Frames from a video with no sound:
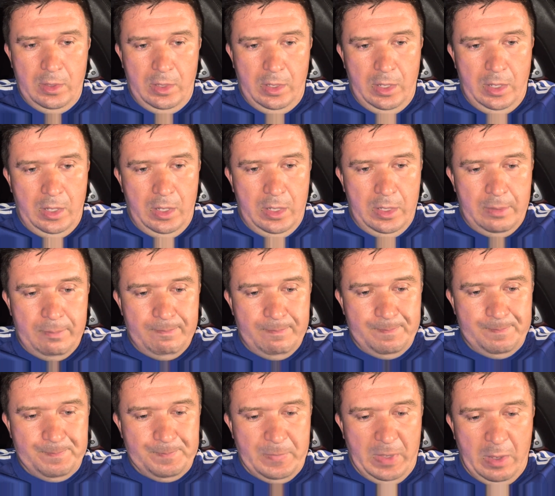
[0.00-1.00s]

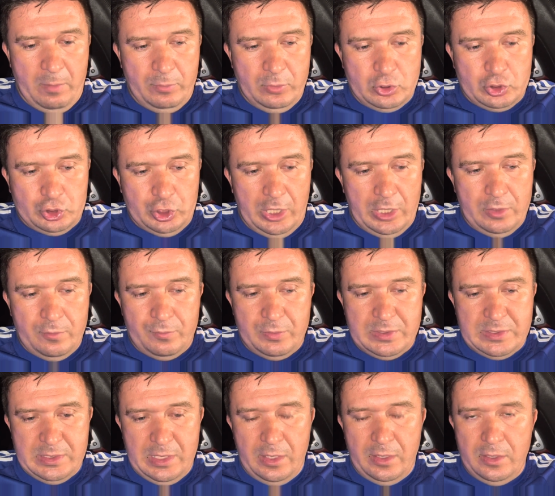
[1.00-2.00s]
I will try
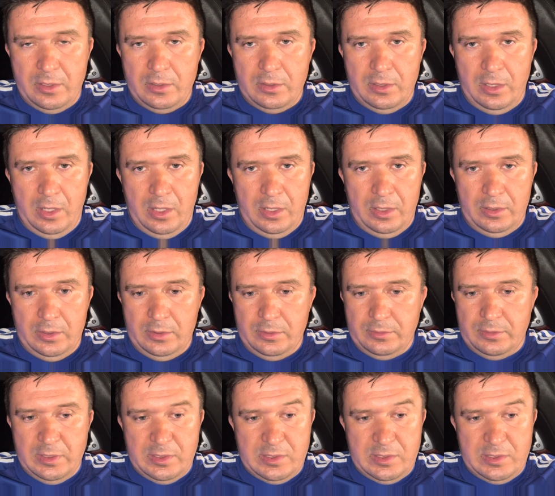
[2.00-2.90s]
resetting the